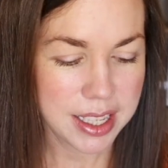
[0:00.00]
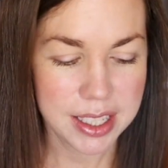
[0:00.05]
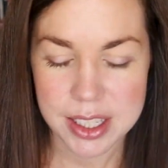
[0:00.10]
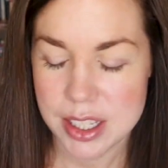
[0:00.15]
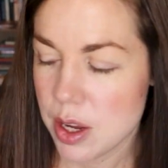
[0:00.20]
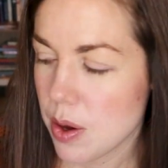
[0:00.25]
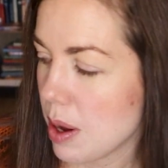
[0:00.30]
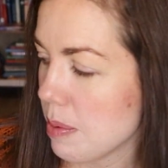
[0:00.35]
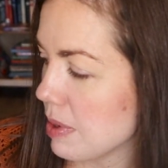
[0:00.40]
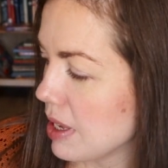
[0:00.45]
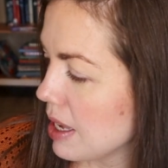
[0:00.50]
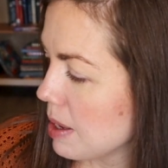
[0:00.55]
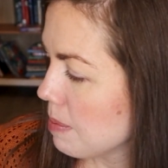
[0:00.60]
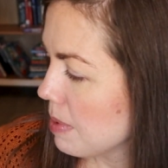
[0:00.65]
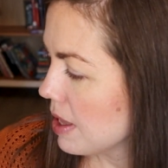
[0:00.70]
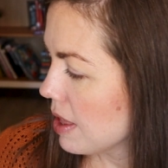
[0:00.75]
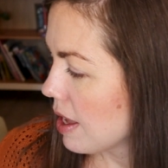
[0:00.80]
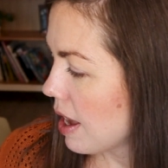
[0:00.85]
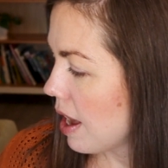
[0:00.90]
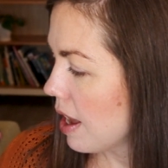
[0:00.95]
So I'm
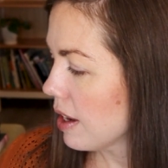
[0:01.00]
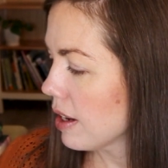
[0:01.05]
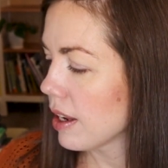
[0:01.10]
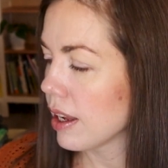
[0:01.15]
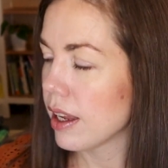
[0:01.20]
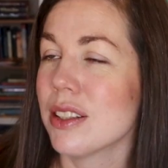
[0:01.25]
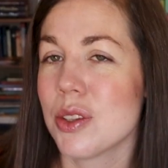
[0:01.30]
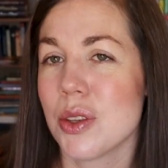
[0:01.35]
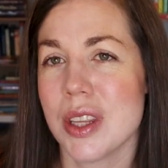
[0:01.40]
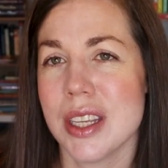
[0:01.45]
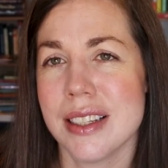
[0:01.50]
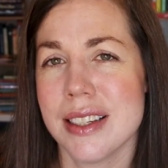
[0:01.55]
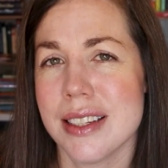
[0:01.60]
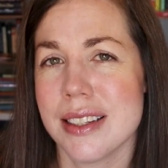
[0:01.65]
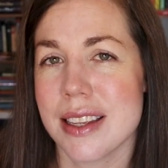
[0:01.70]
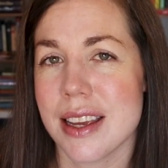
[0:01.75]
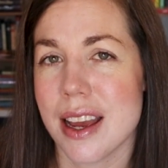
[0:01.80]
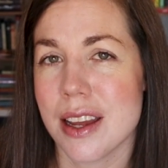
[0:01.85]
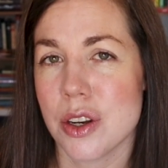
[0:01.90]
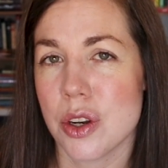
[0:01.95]
keeping that. So this is
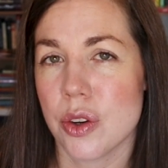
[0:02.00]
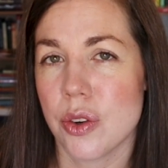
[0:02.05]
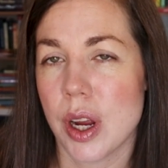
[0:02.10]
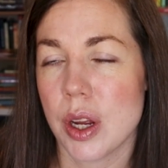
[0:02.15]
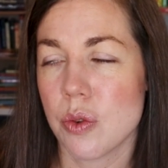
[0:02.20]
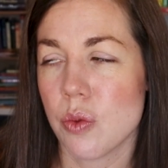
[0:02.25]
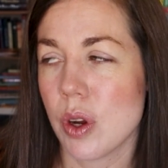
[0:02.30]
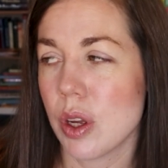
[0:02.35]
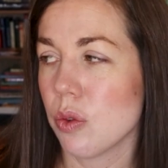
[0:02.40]
The Underground